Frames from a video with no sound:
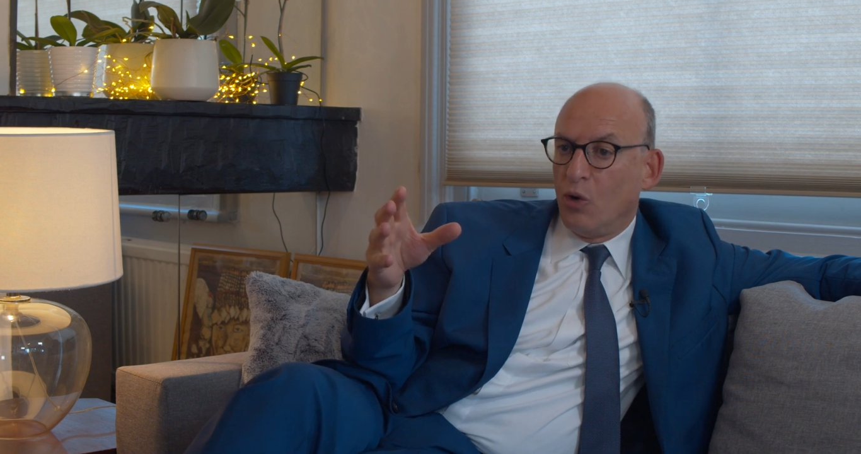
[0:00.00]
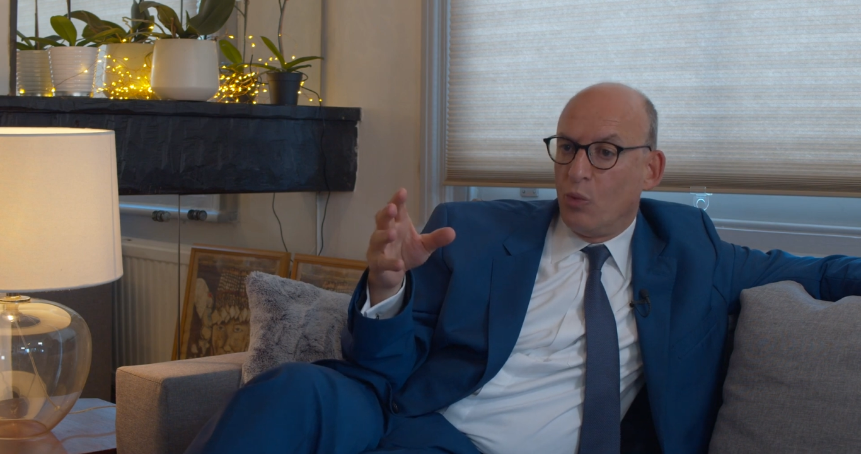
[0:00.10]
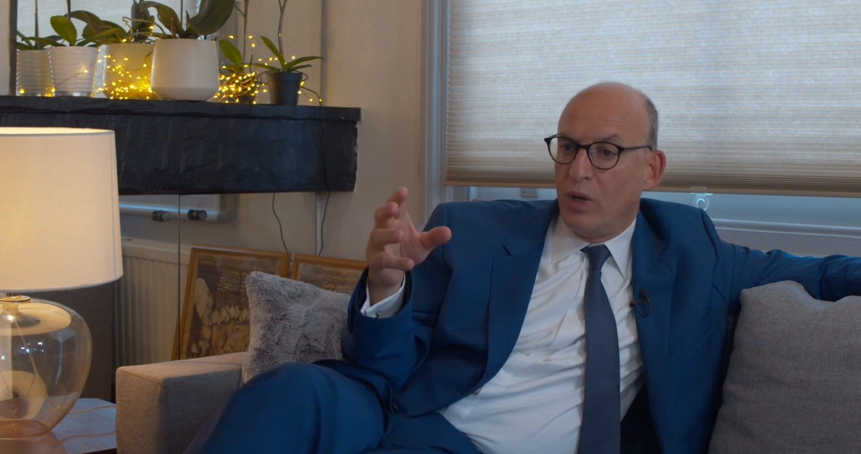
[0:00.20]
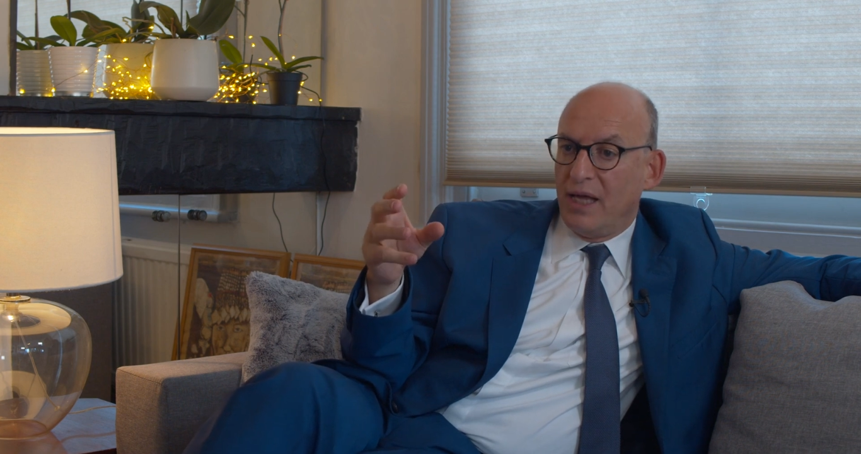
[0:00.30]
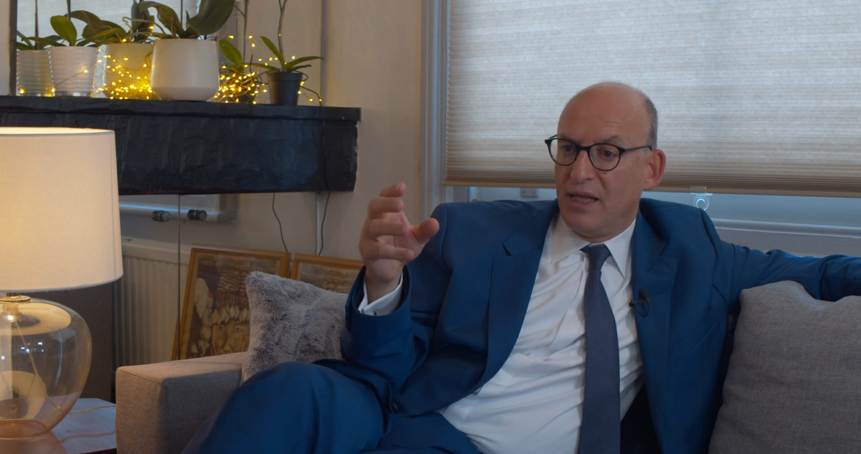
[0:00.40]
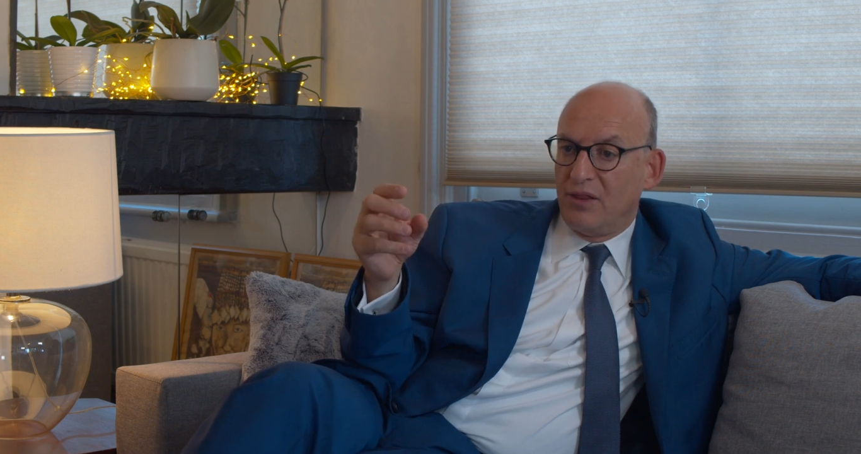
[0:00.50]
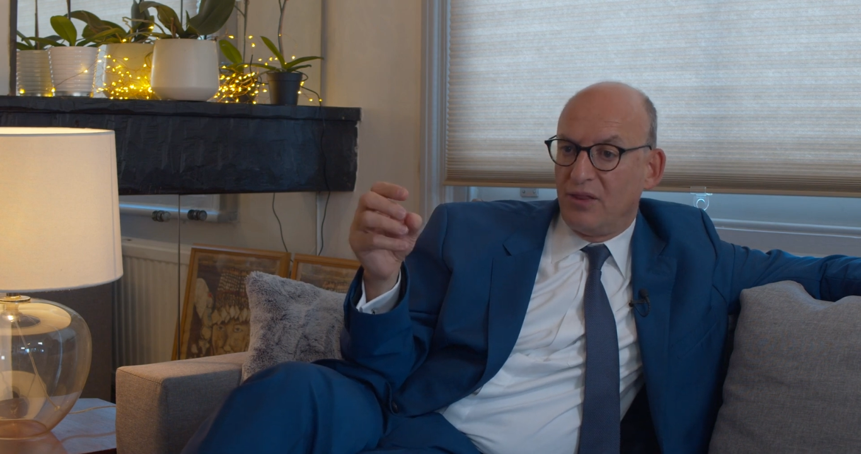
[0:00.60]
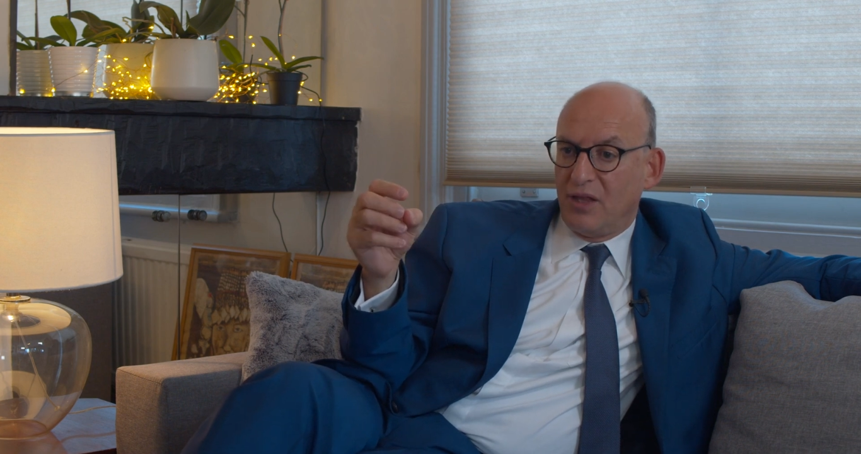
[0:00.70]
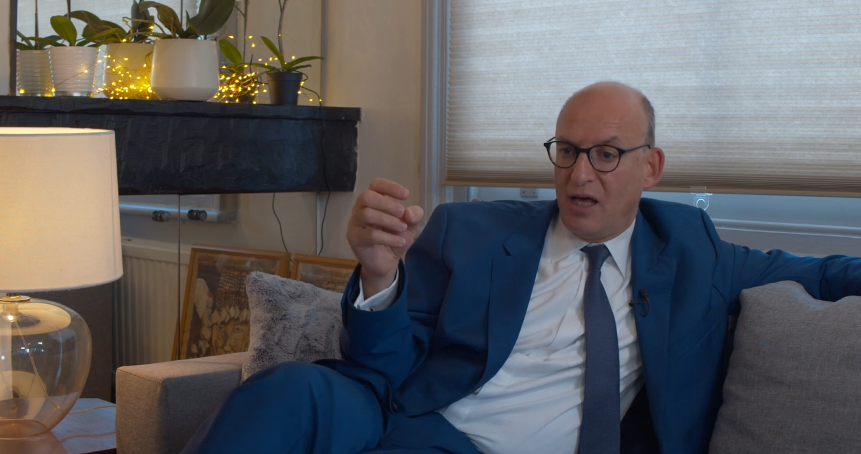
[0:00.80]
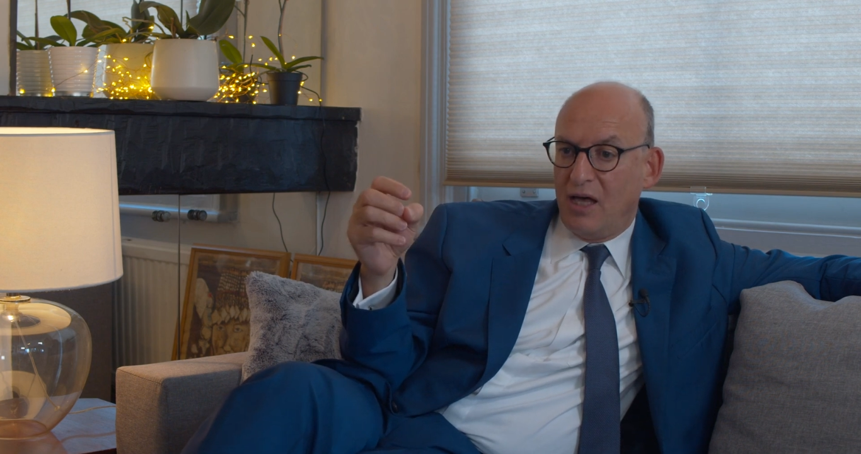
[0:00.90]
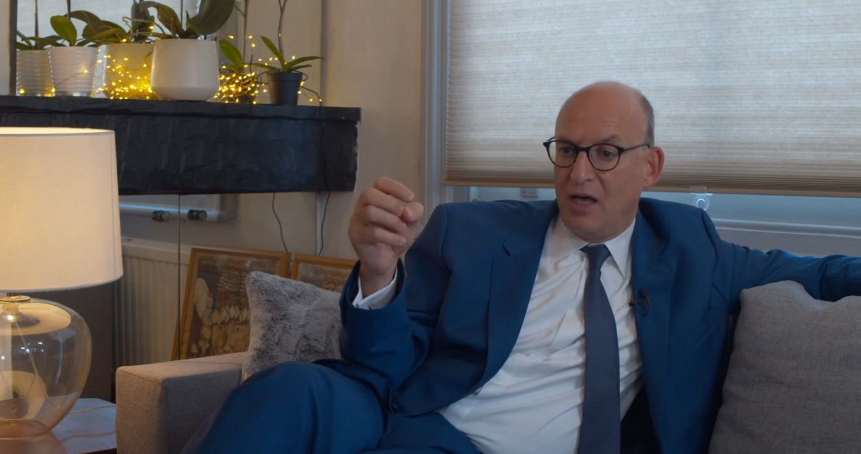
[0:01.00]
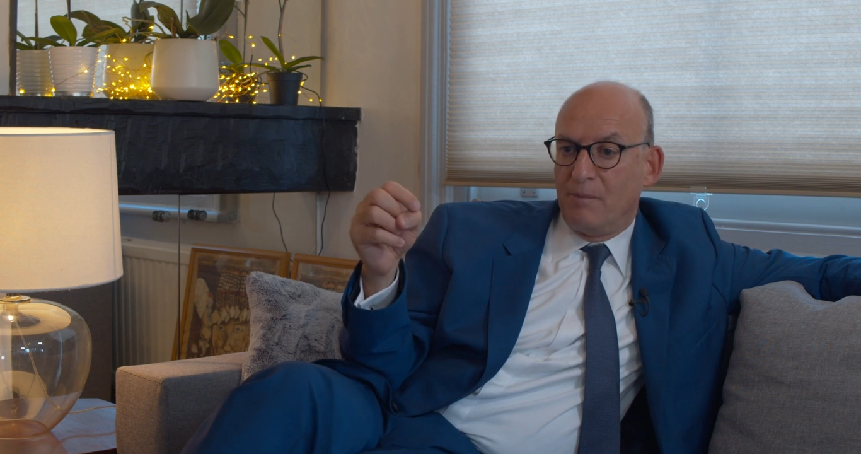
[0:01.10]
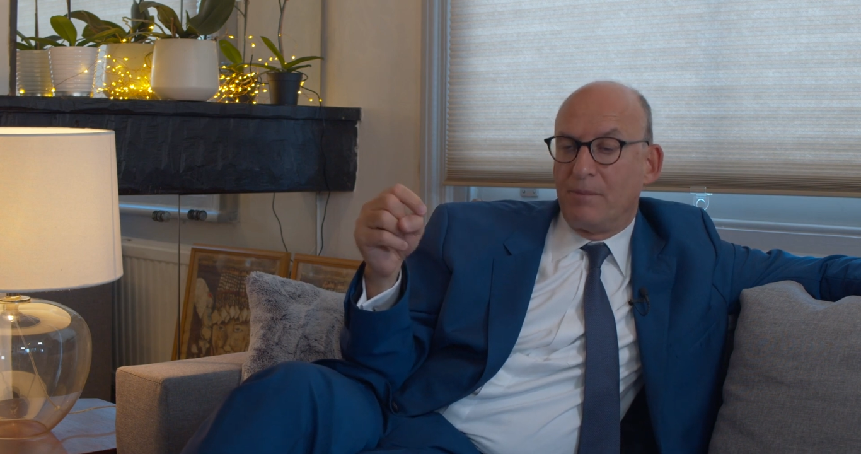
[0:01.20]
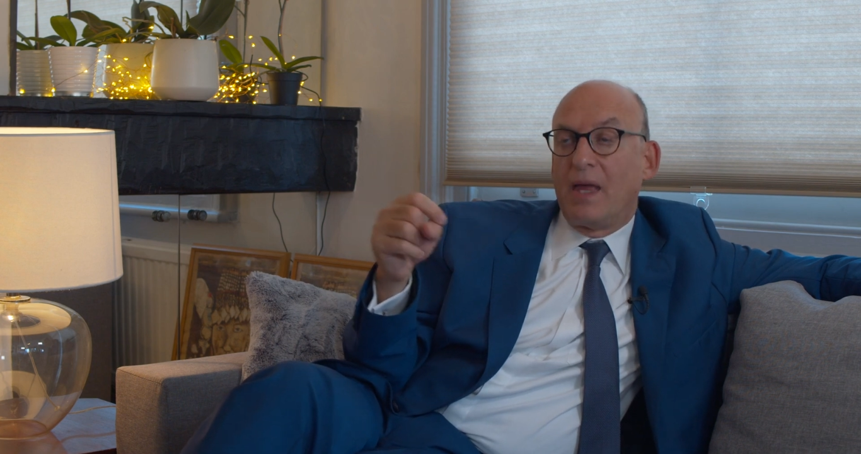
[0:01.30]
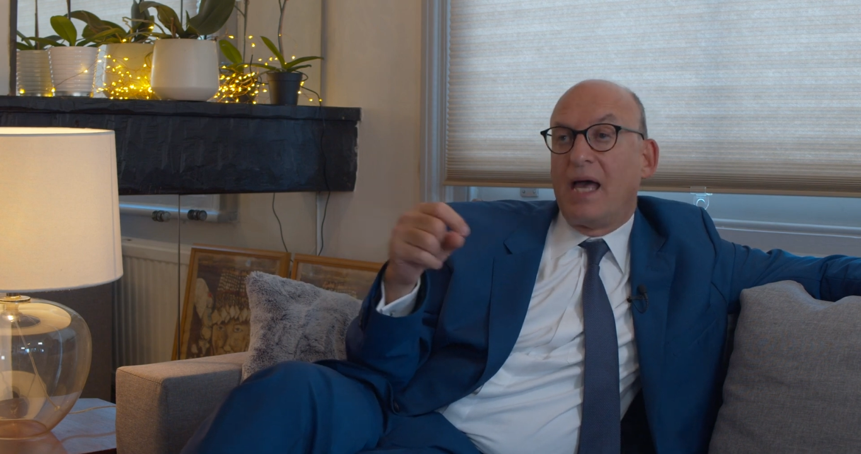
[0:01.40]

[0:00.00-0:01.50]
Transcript: with um,